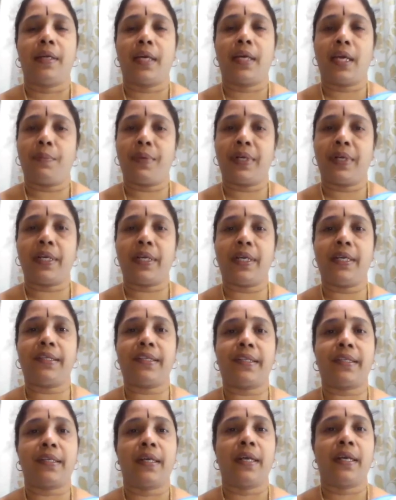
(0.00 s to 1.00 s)

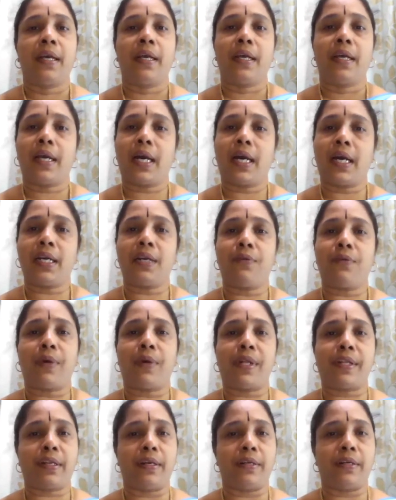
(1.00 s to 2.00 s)
diabetes,
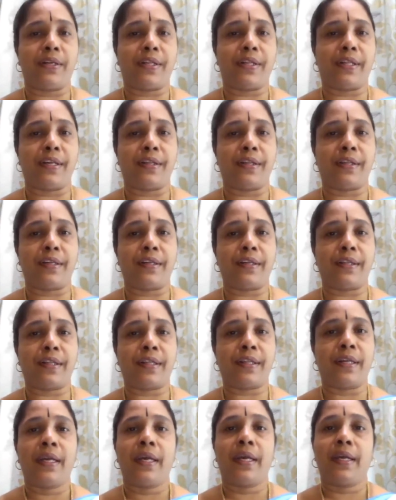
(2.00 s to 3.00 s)
cardiovascular
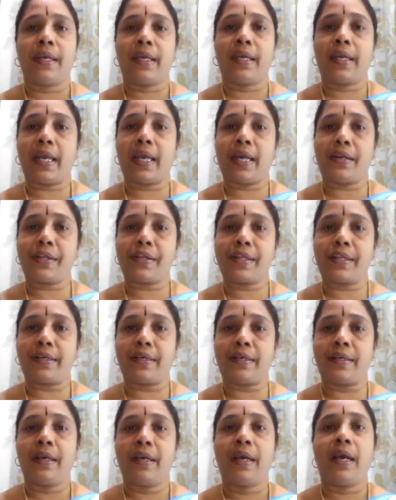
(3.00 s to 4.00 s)
diseases,
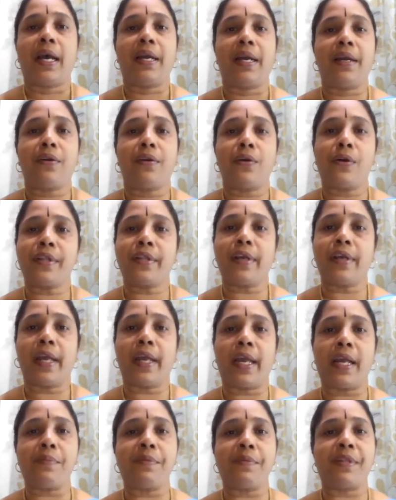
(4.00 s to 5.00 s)
cancer, and it also
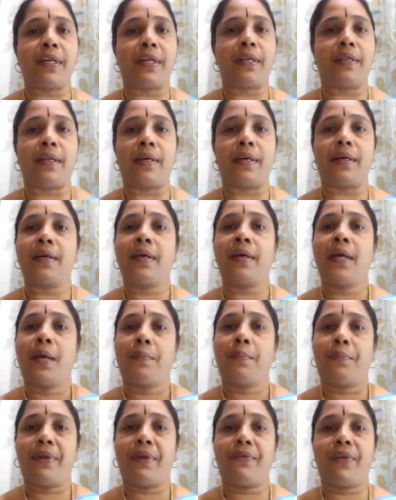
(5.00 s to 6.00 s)
helps in the
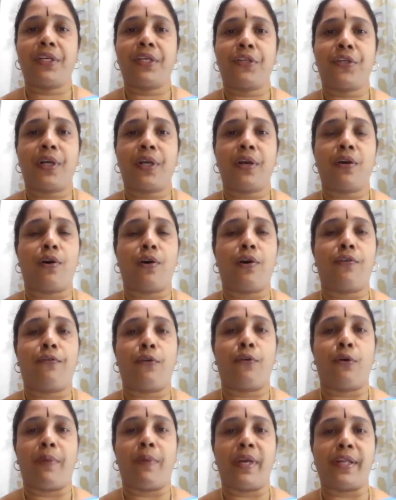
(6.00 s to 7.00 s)
prevention of
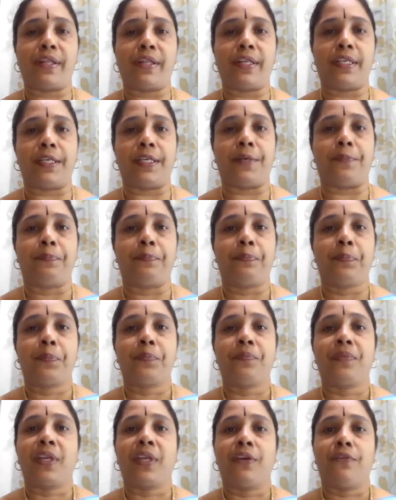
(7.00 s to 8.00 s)
obesity.
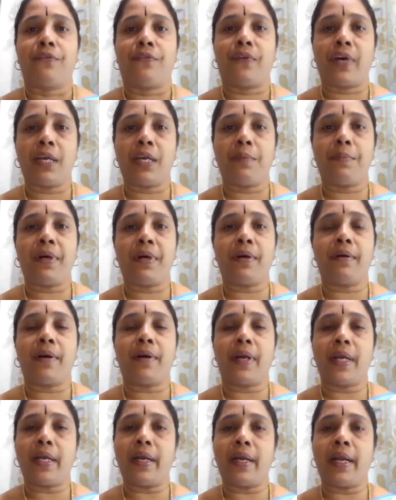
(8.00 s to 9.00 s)
Fiber
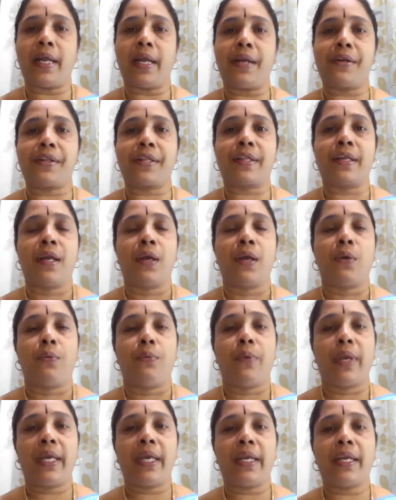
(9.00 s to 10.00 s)
regulates
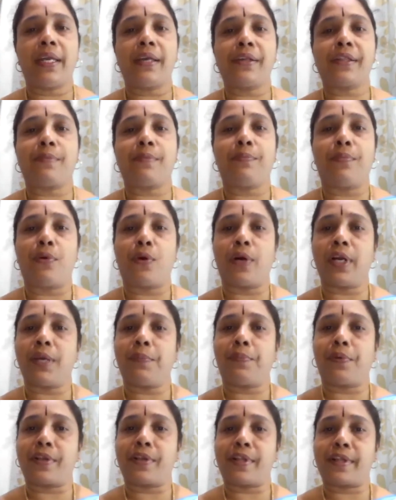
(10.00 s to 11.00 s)
various body
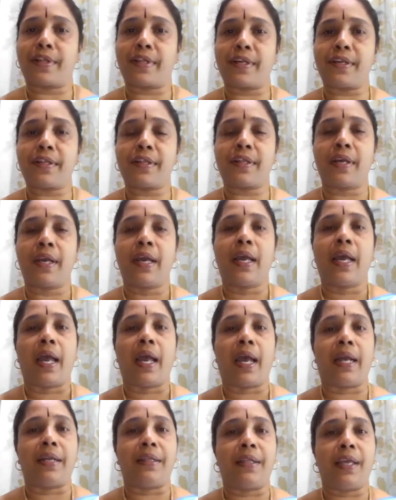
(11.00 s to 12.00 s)
processes,
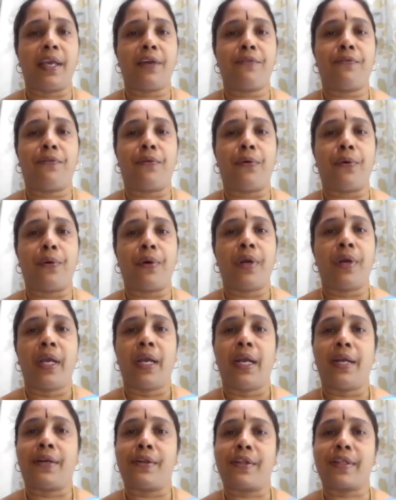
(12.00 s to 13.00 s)
and therefore
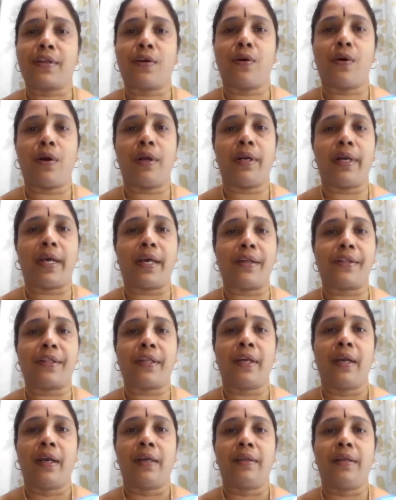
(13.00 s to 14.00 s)
it is called
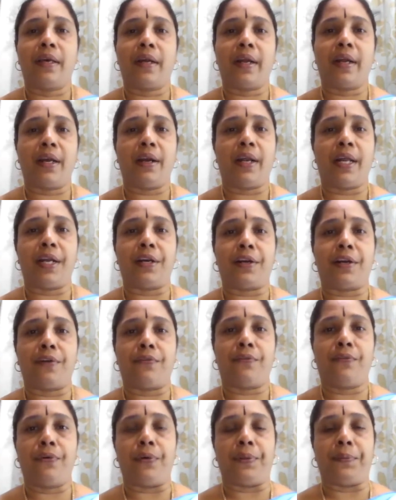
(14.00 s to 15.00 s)
as the regulatory
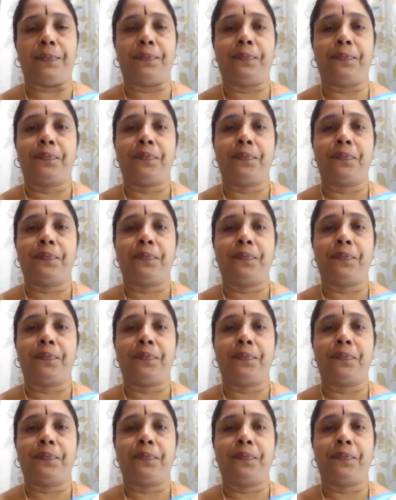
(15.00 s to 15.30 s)
food.